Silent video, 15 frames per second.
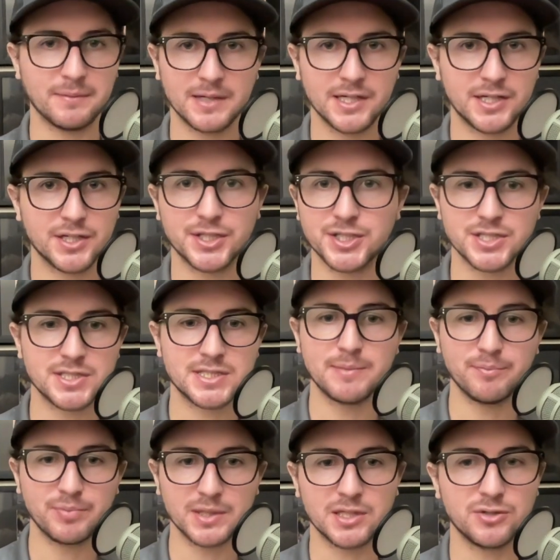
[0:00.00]
He could just
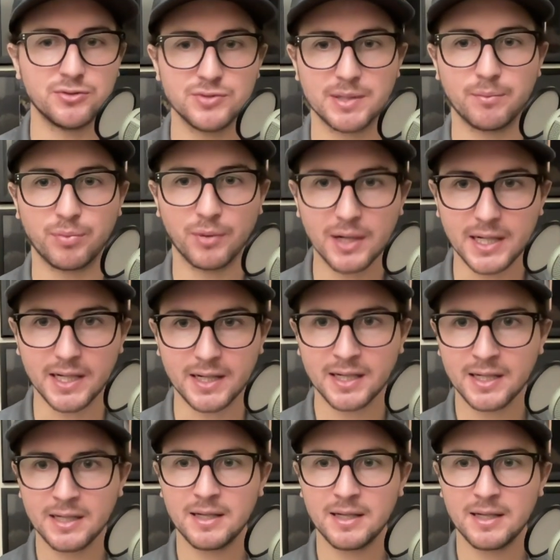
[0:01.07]
simply use a break.